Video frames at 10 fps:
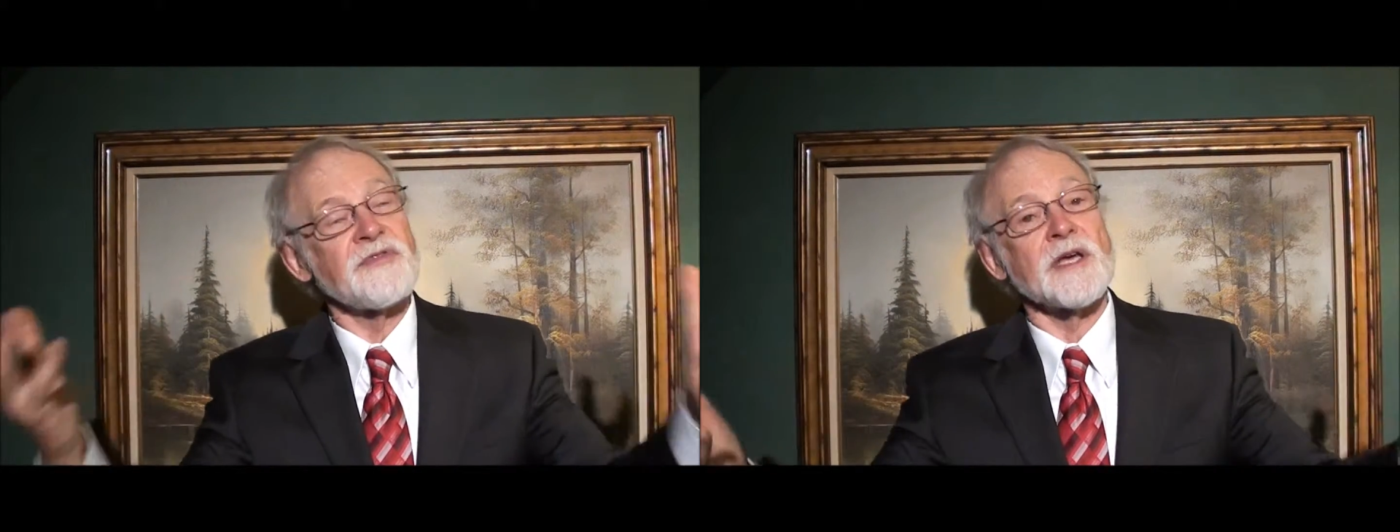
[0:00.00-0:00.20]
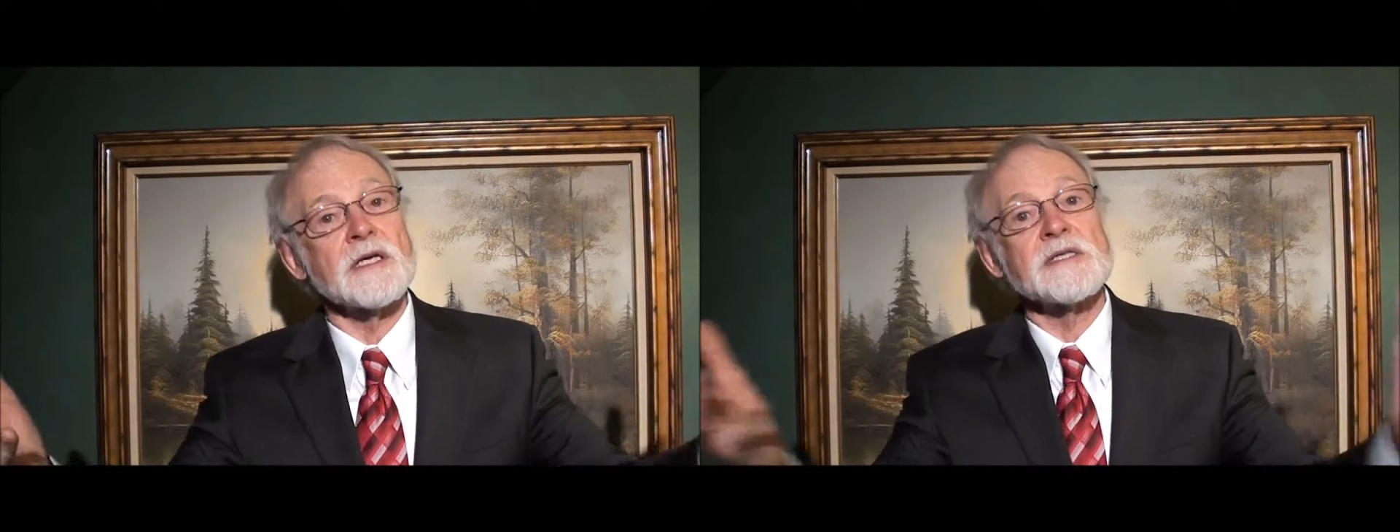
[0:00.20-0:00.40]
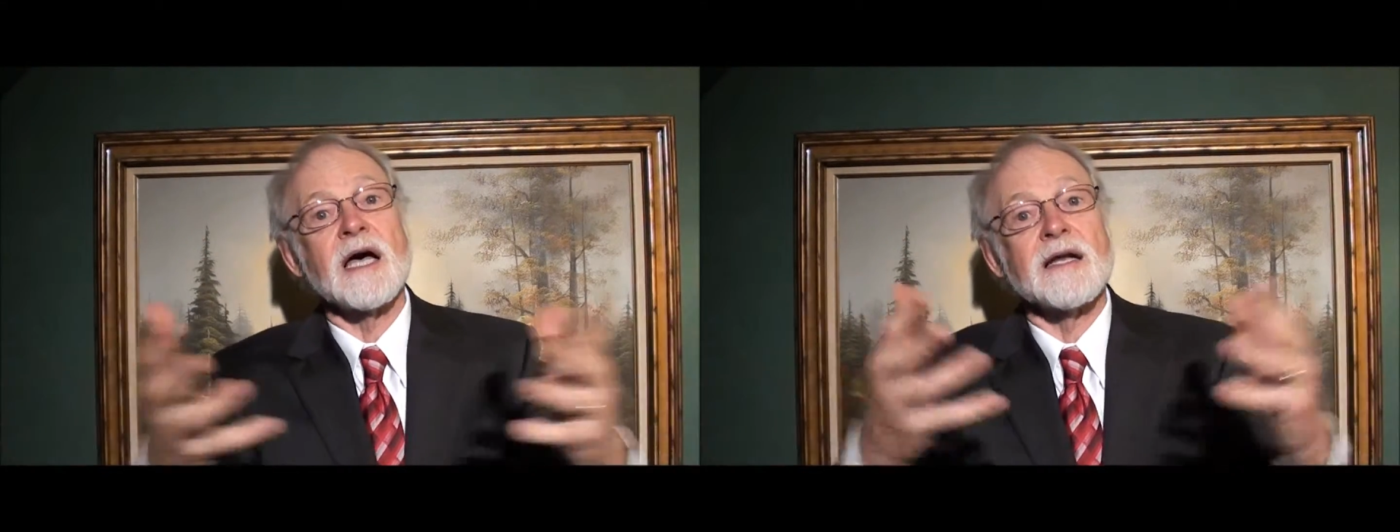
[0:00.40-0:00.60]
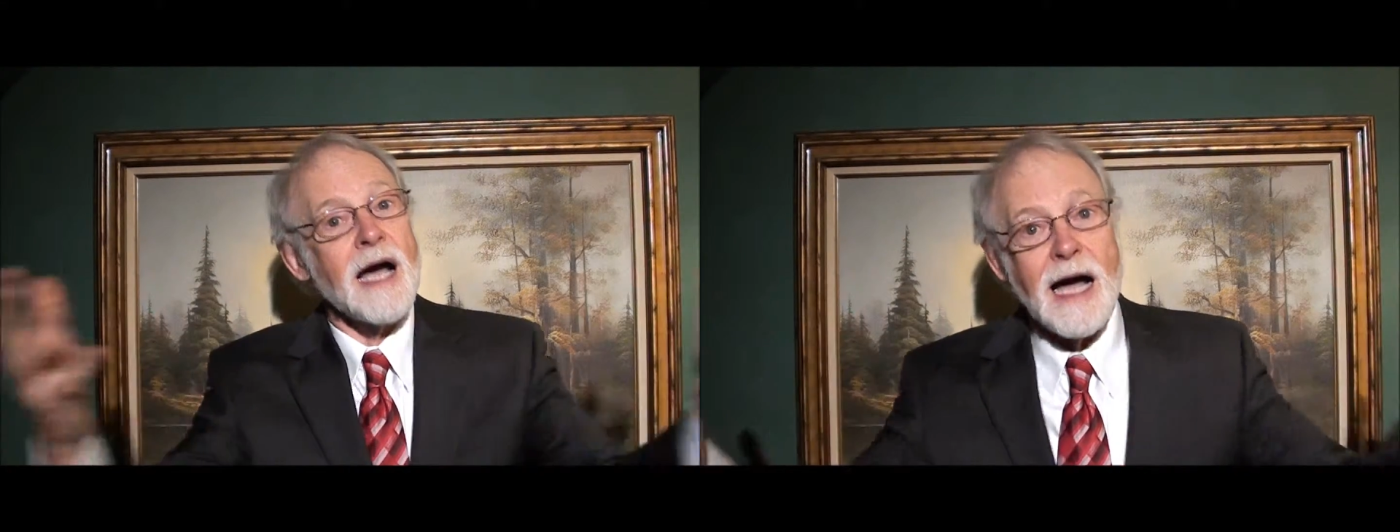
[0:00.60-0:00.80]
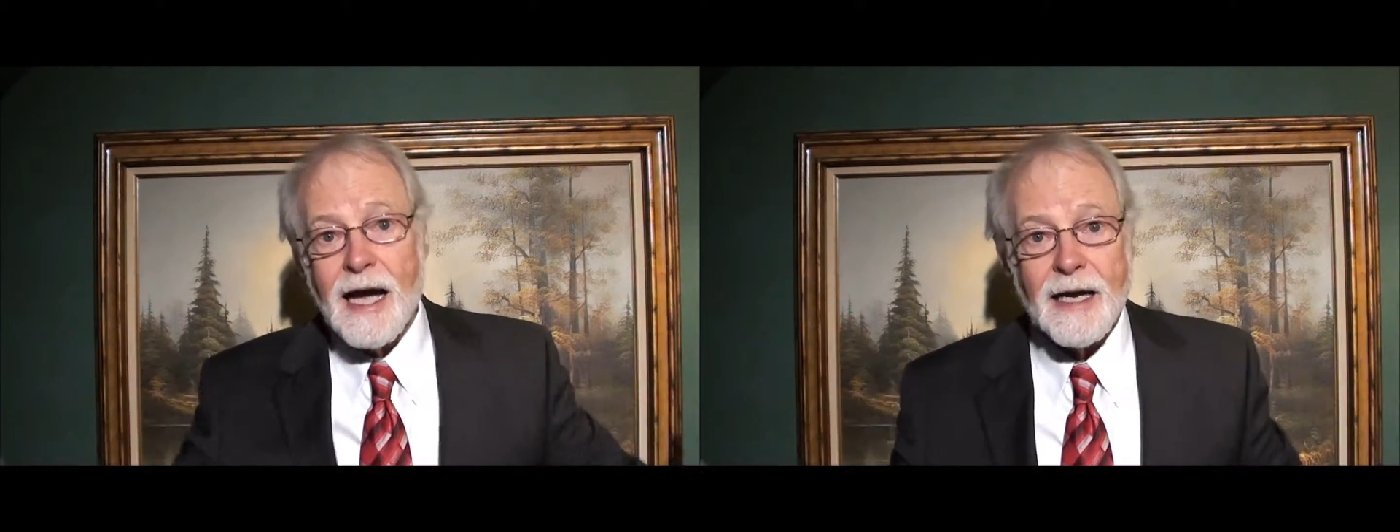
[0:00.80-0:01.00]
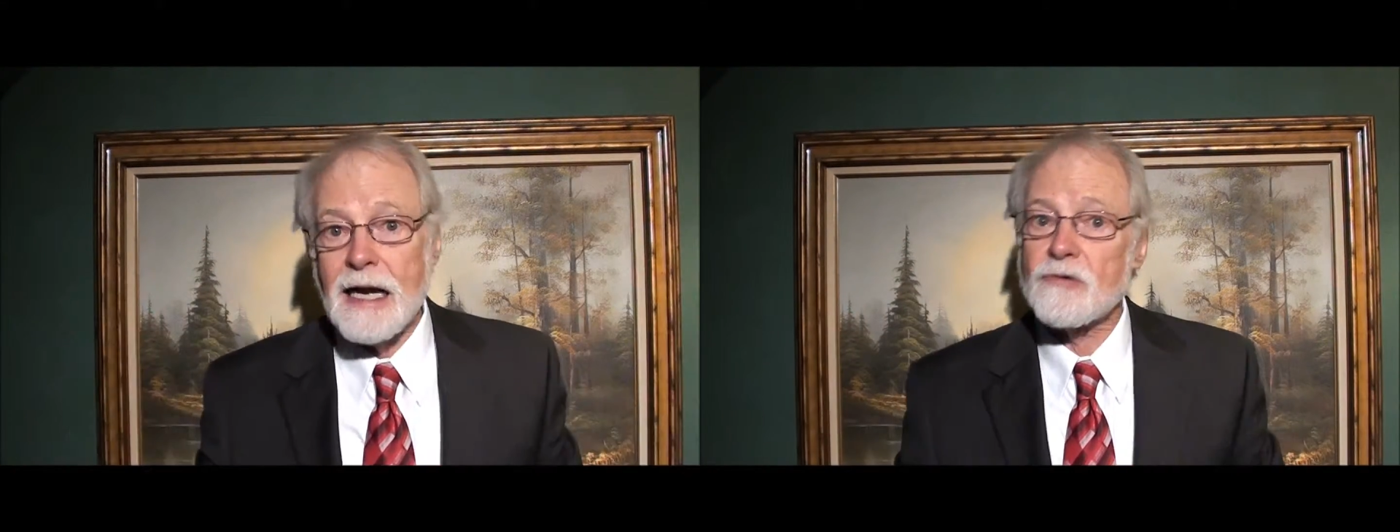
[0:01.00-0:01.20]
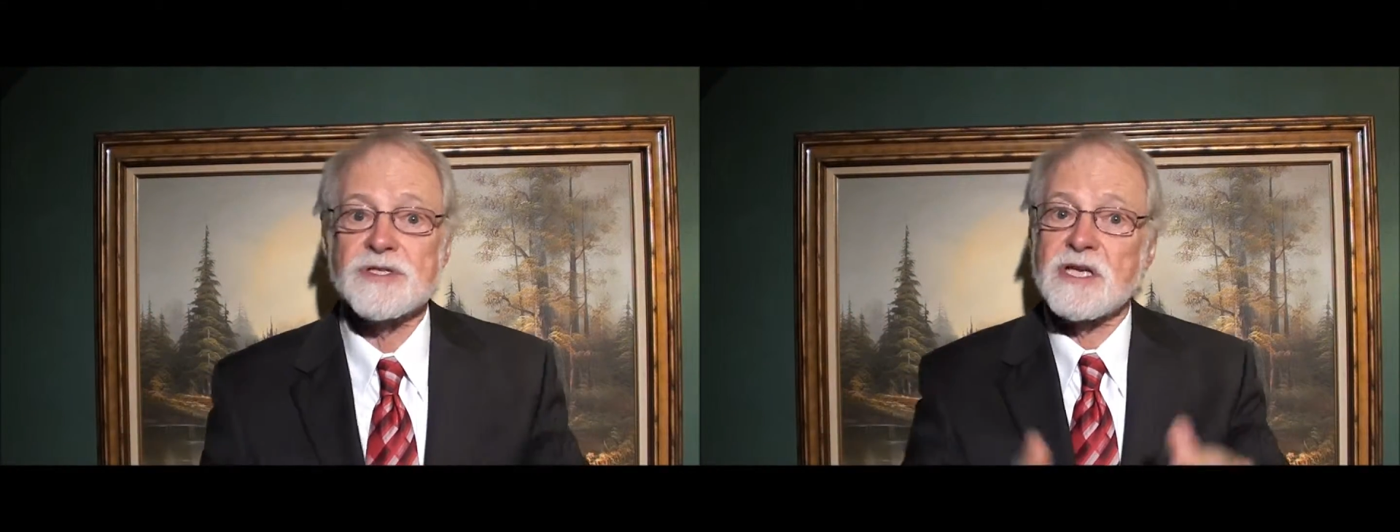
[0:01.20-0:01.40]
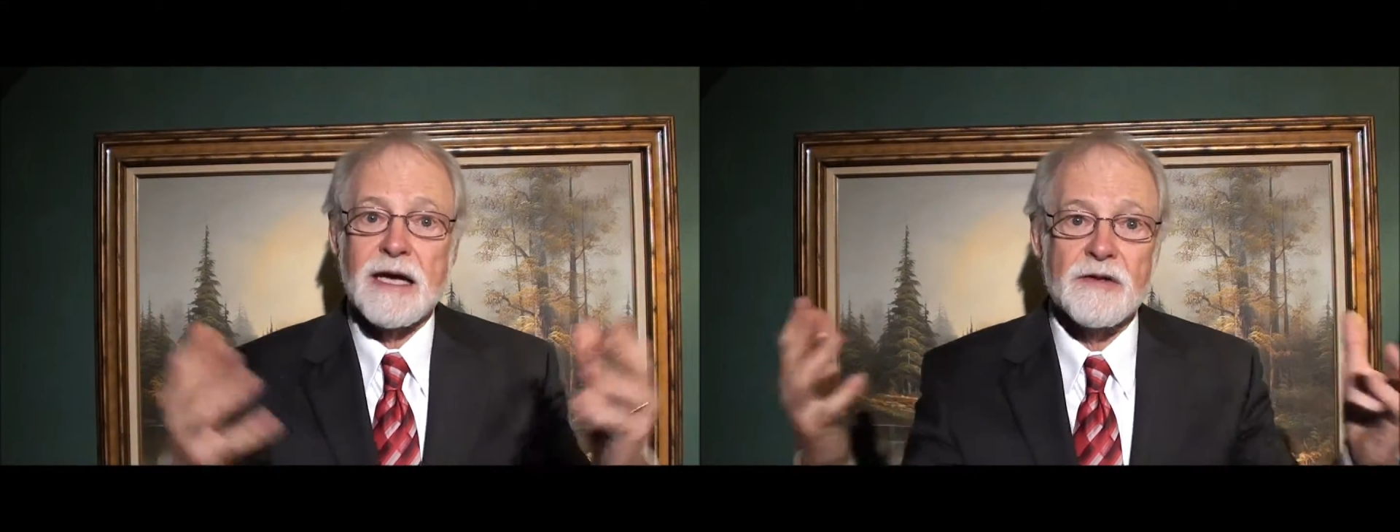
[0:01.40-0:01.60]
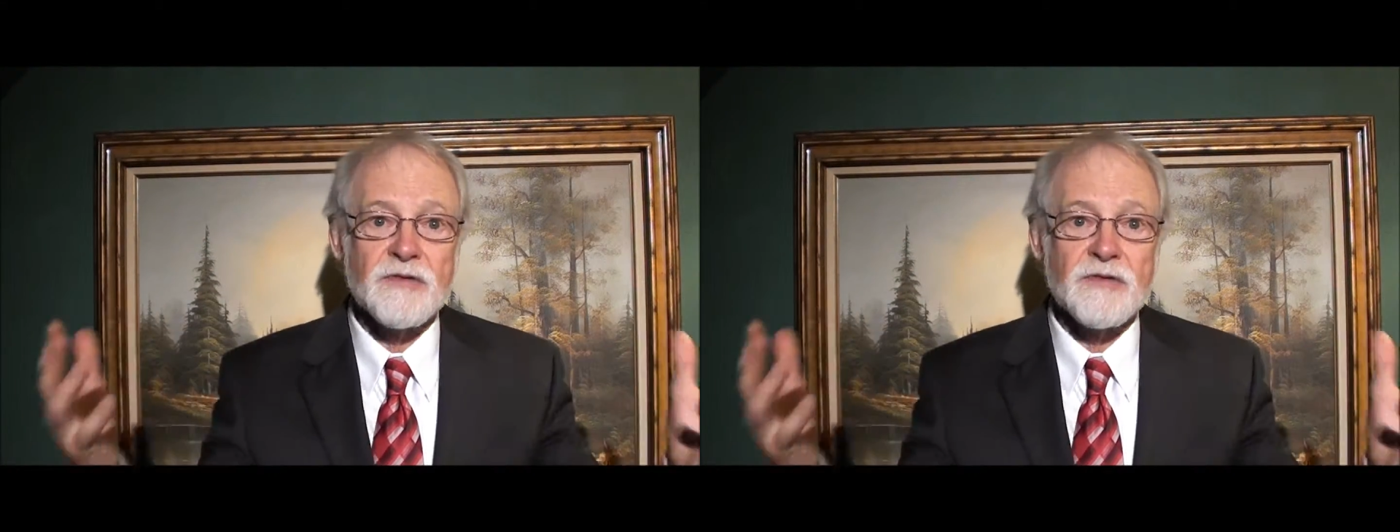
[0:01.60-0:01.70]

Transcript: things on high outside